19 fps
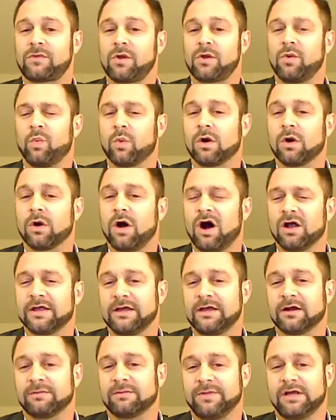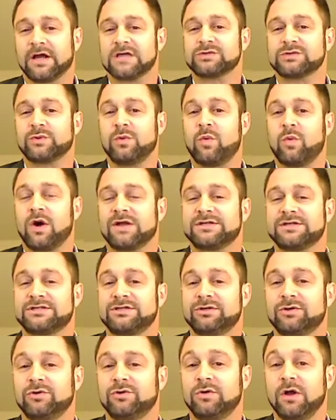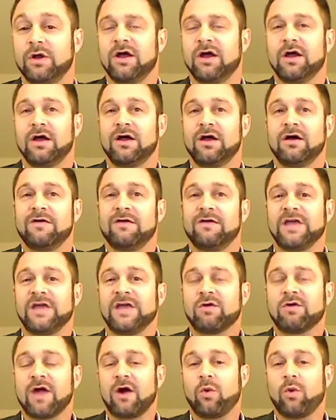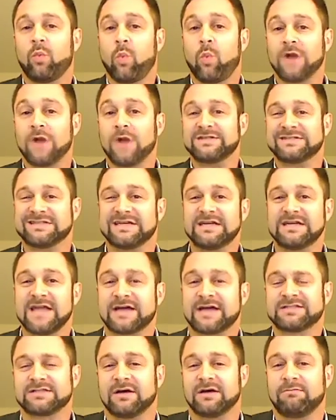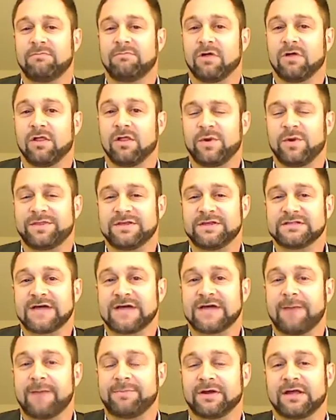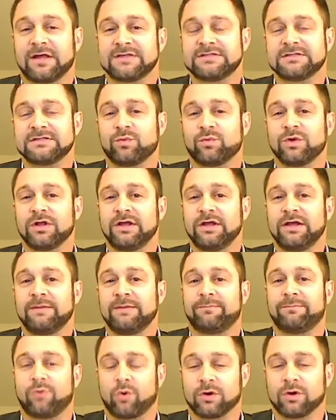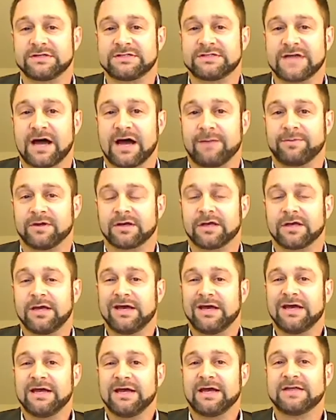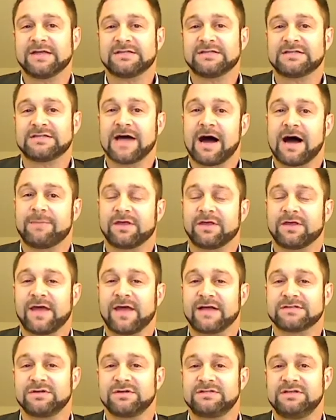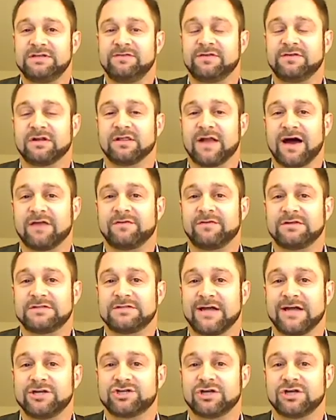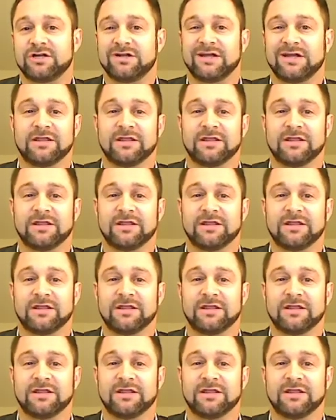We're all here because we want to figure out what's next with this topic. This is a really important topic. It's a topic that's receiving a lot of attention in